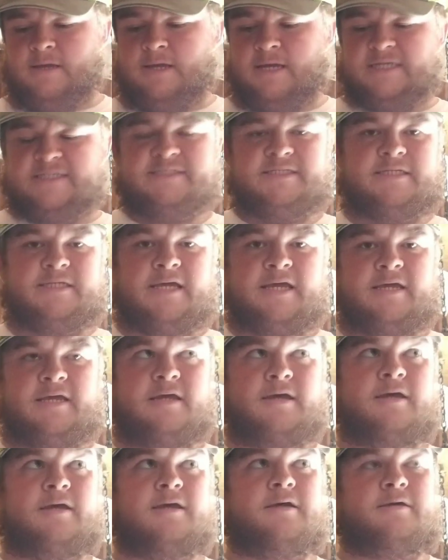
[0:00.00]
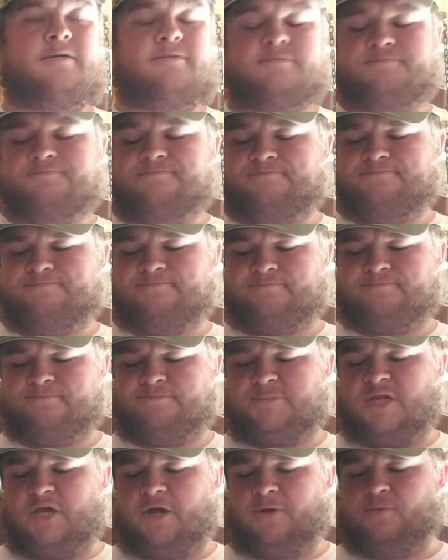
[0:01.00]
I set a
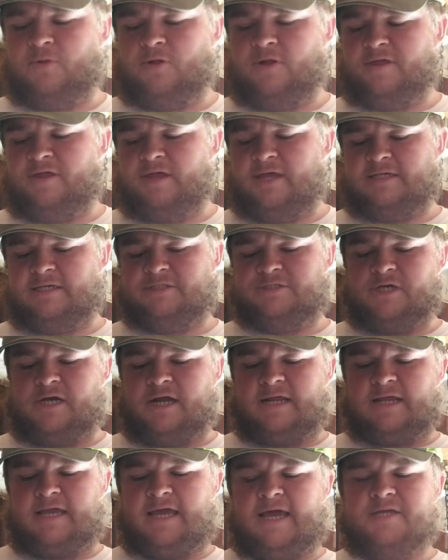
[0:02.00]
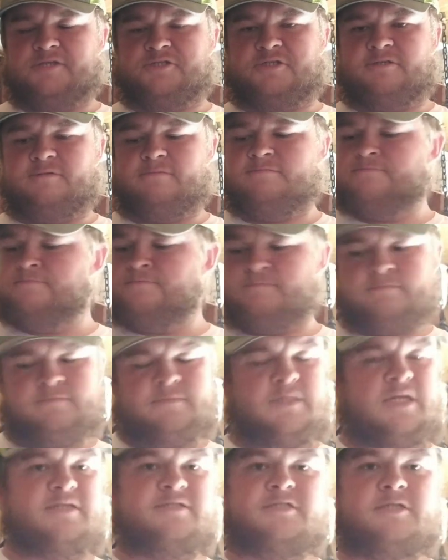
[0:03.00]
couple of these, try to catch it.
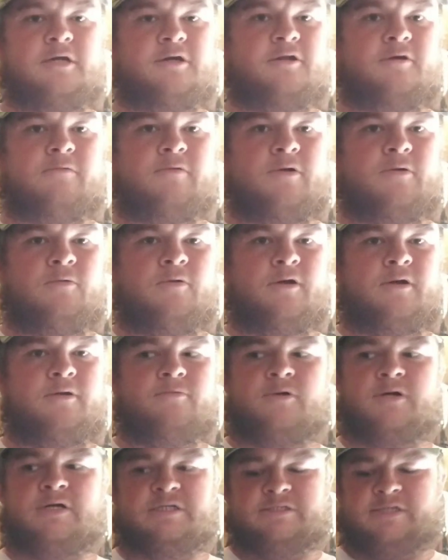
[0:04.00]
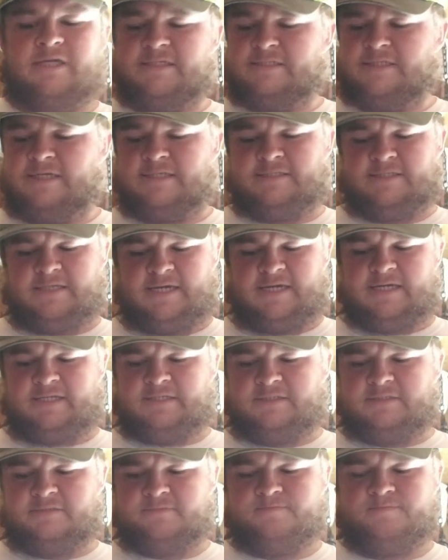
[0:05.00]
Still don't know what it was. I set
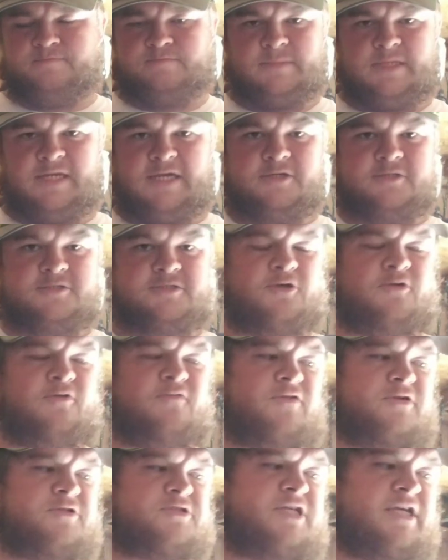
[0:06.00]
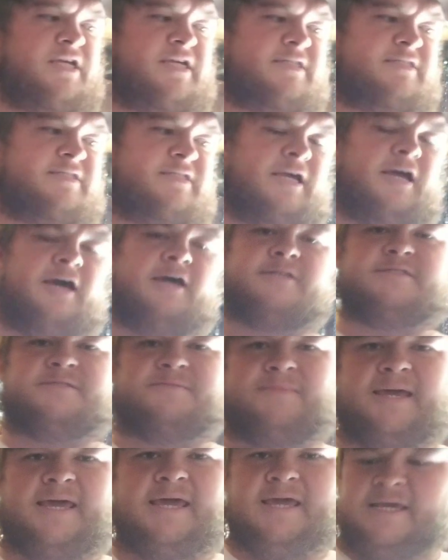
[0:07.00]
these, killed 2 of our chickens and got
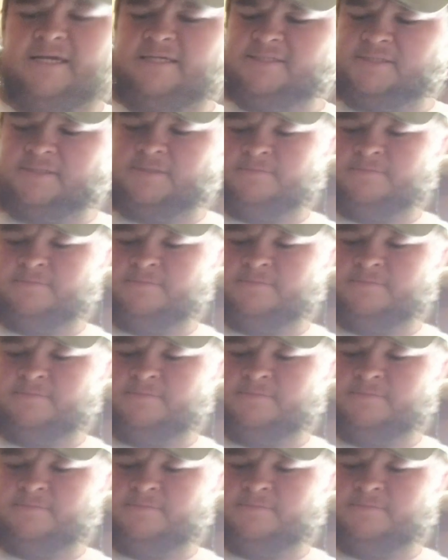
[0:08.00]
some eggs.